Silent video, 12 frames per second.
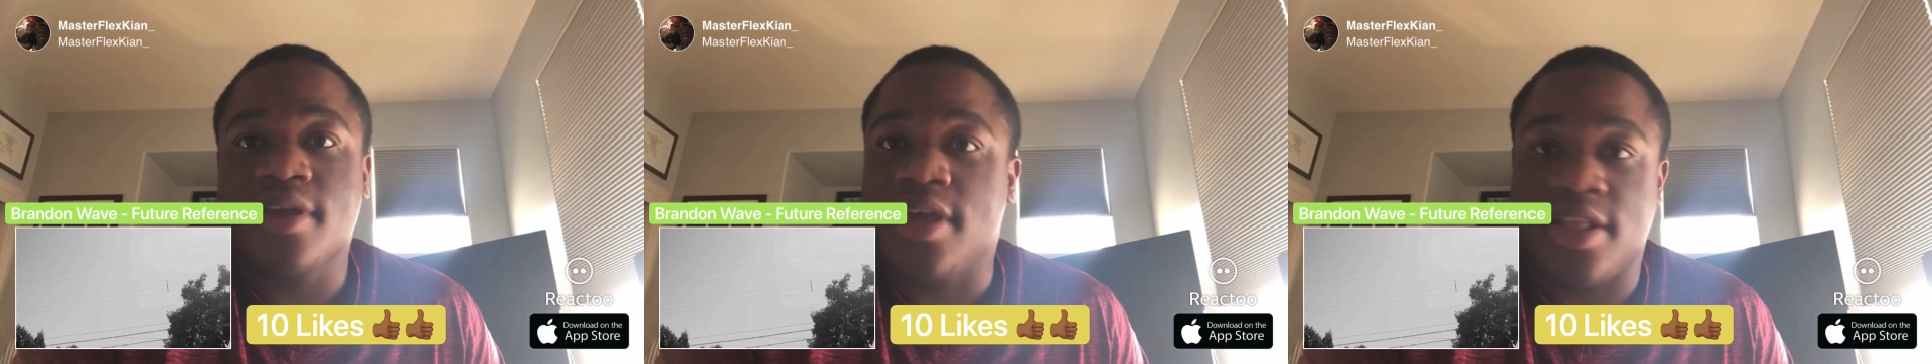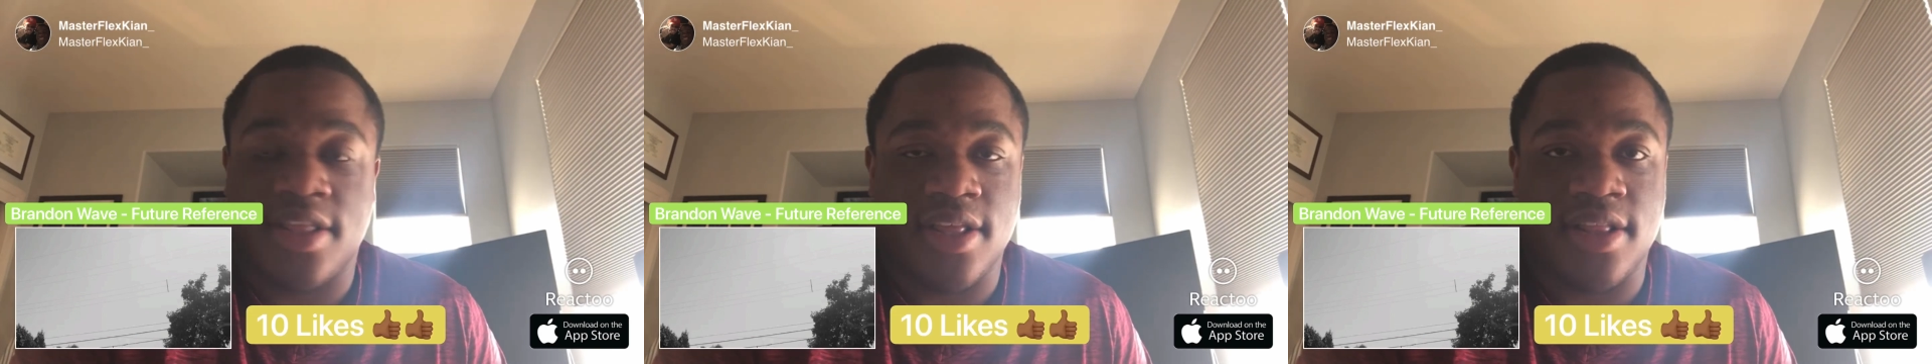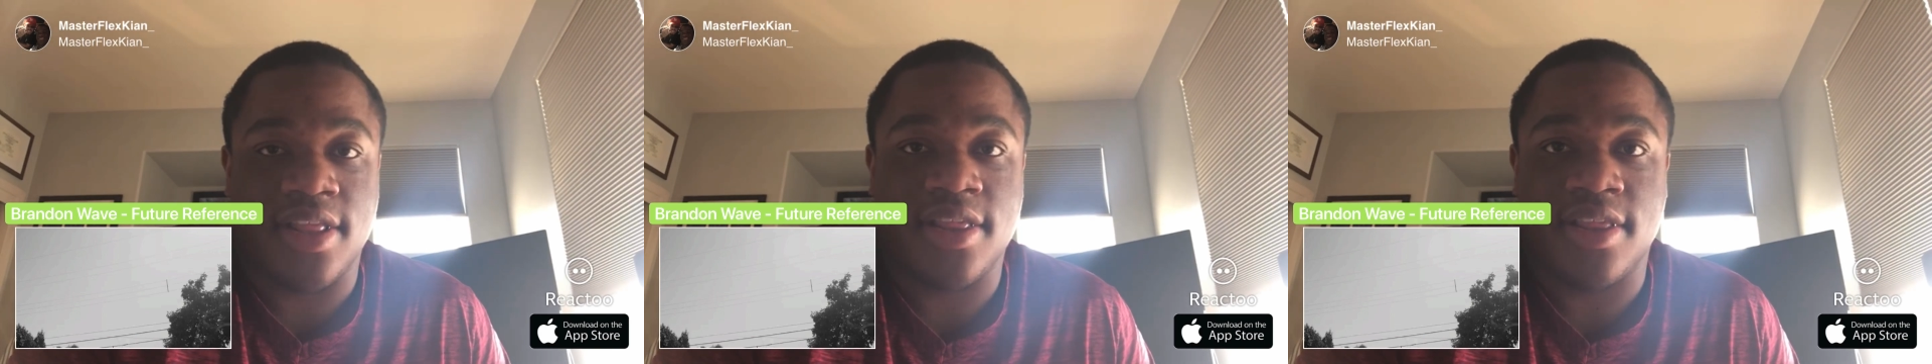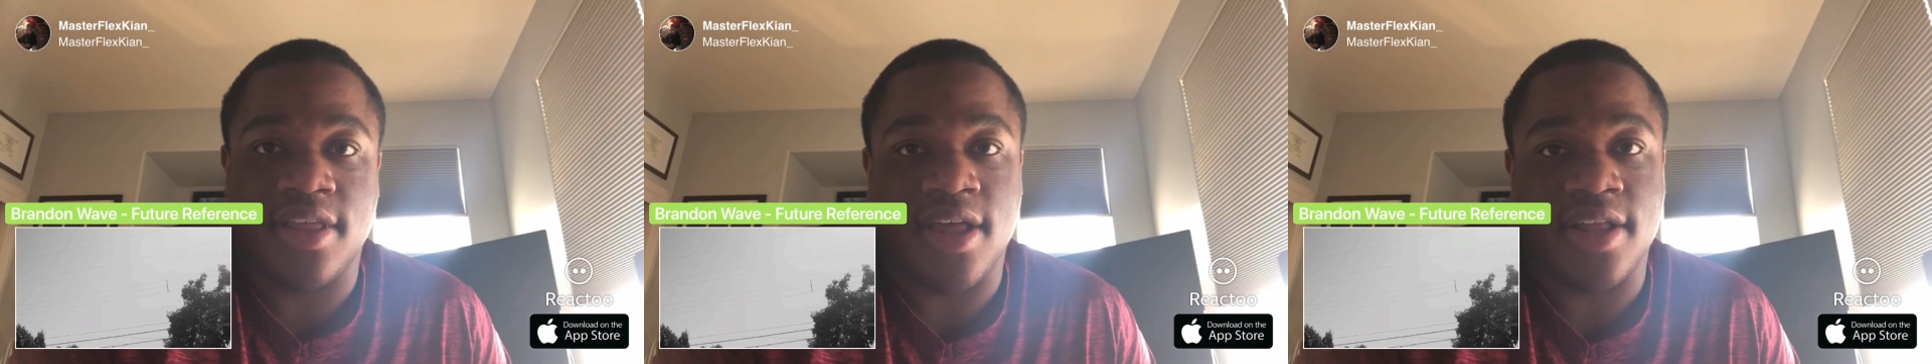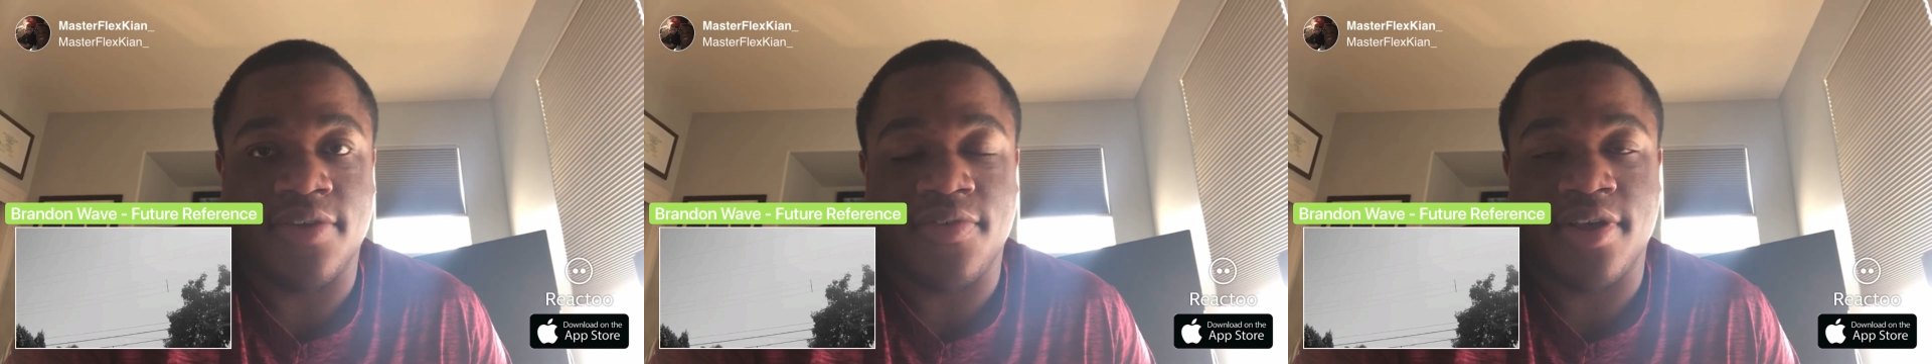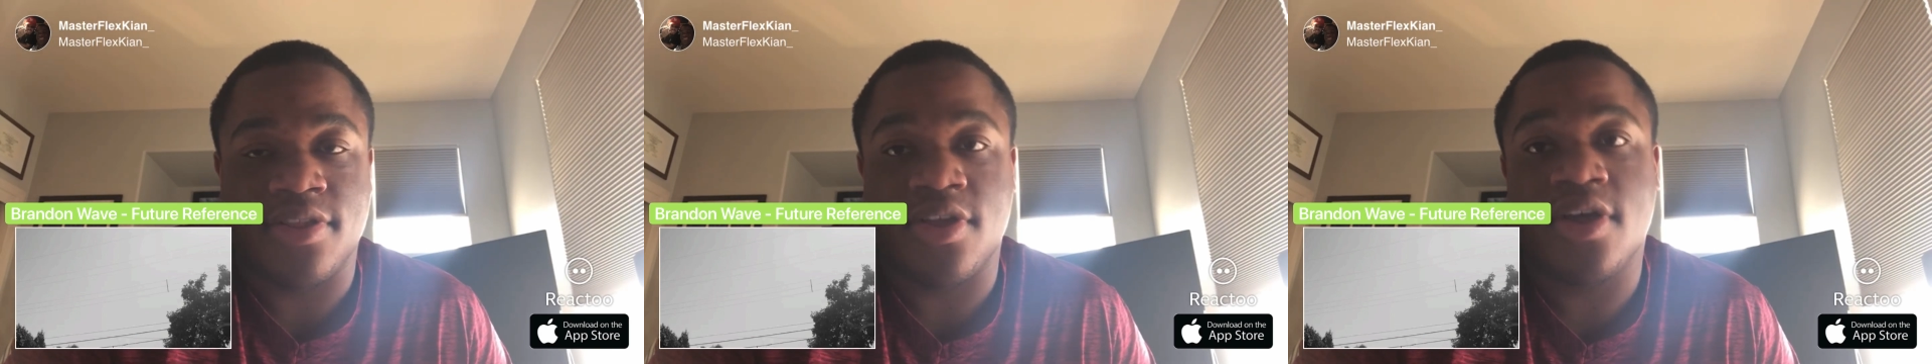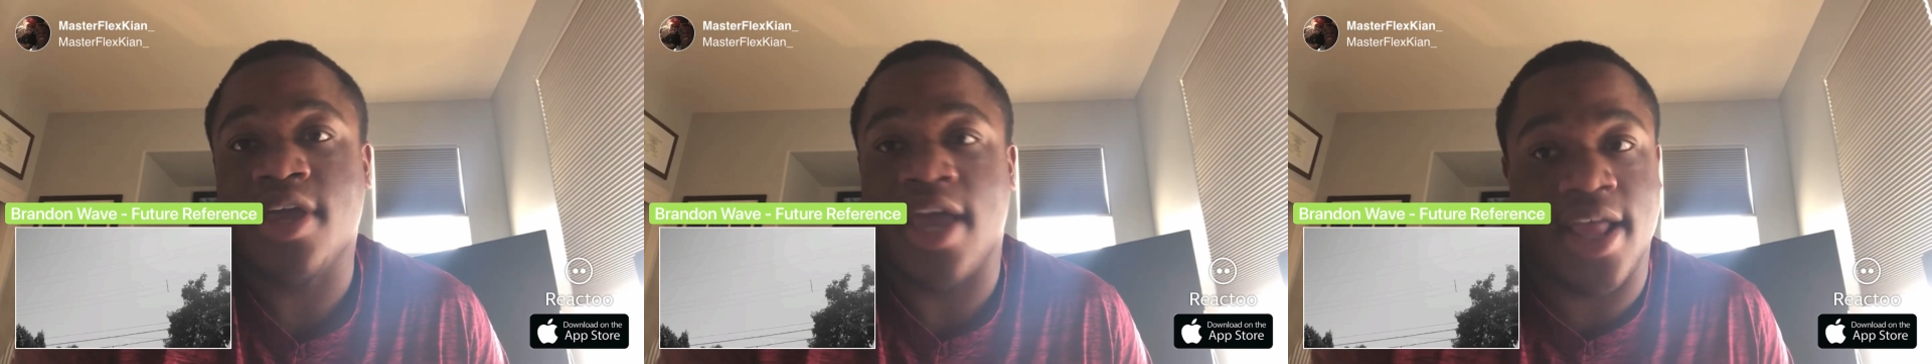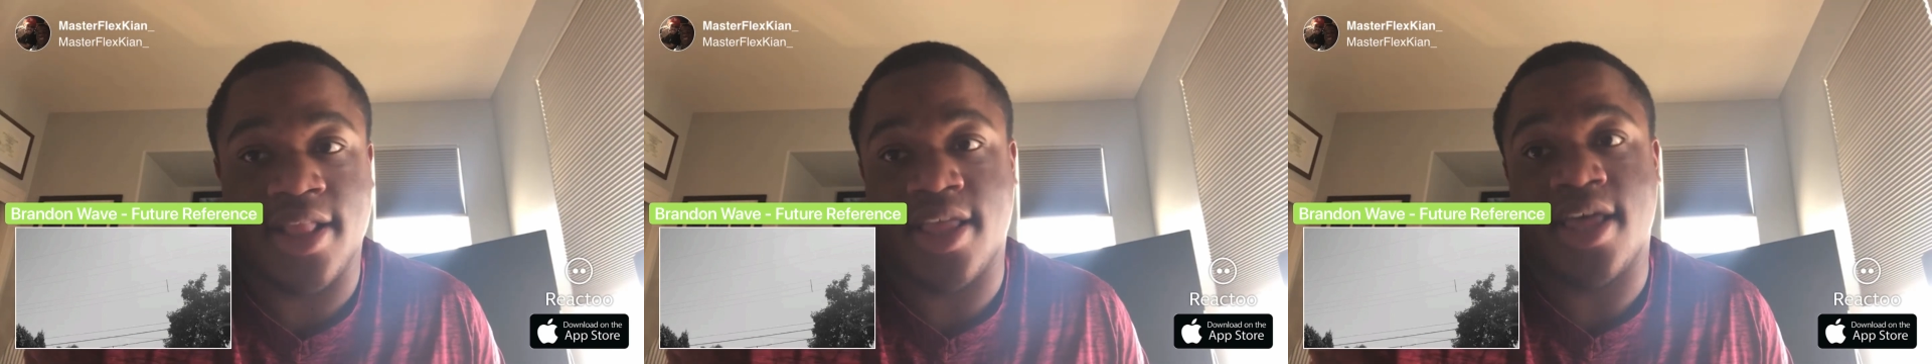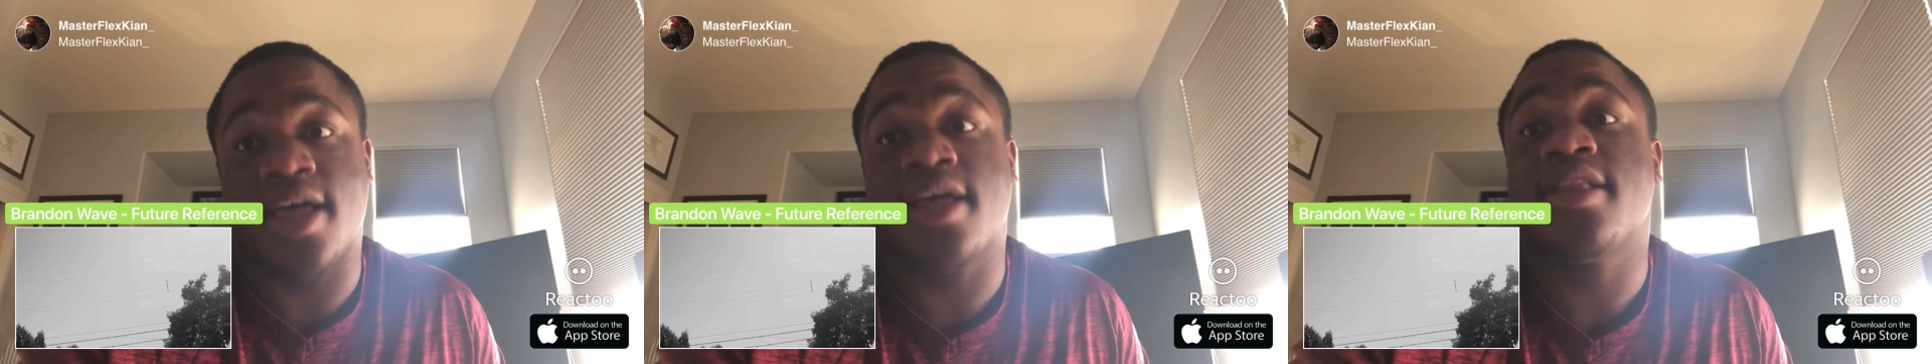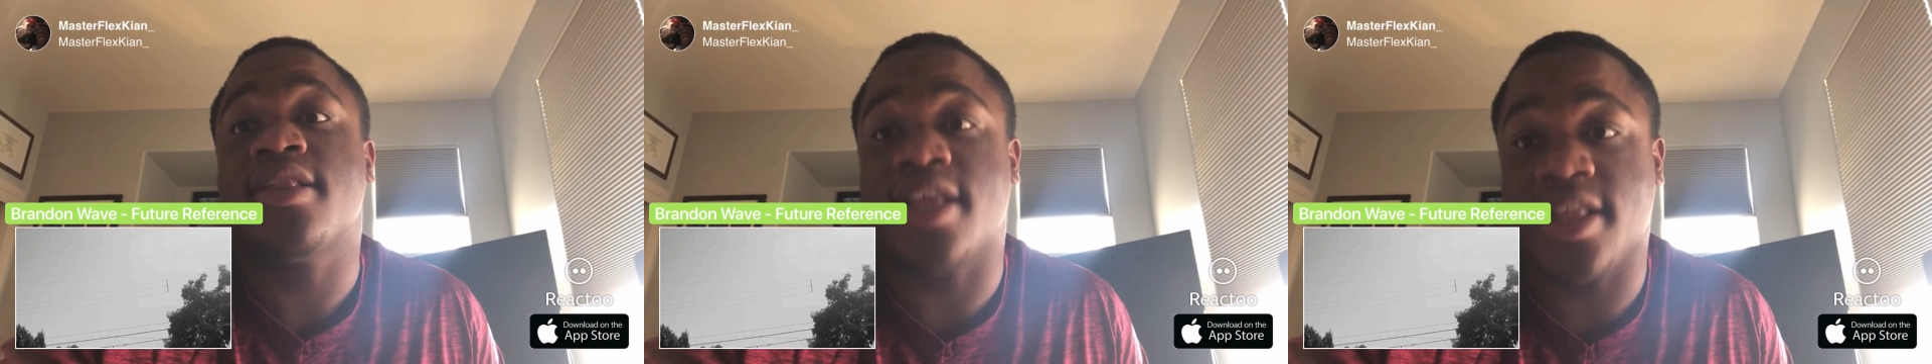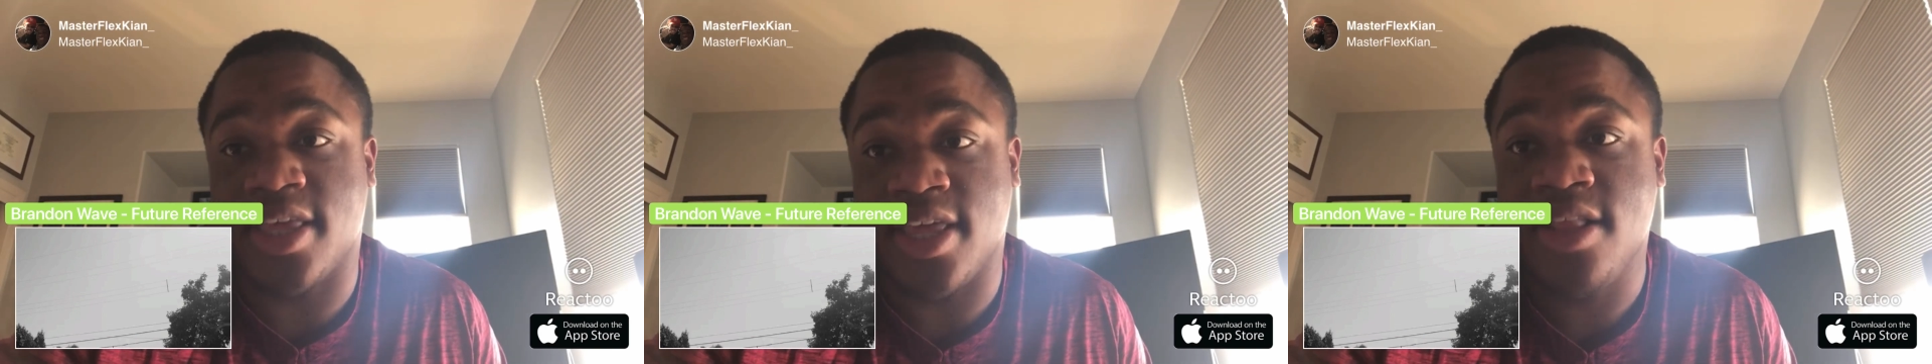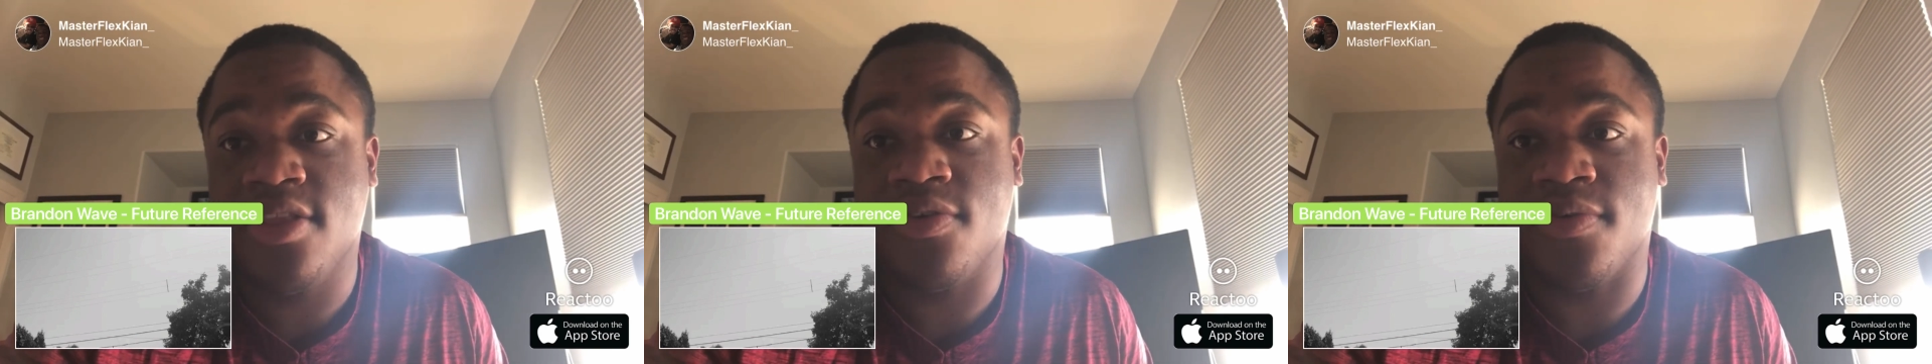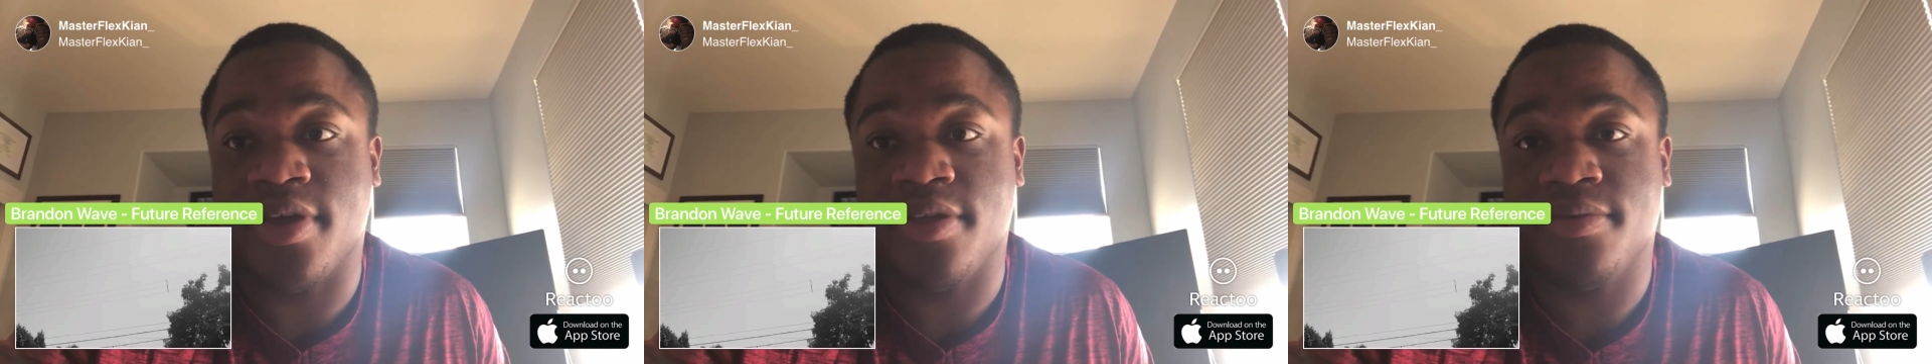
This is an underrated song, and let's get into it.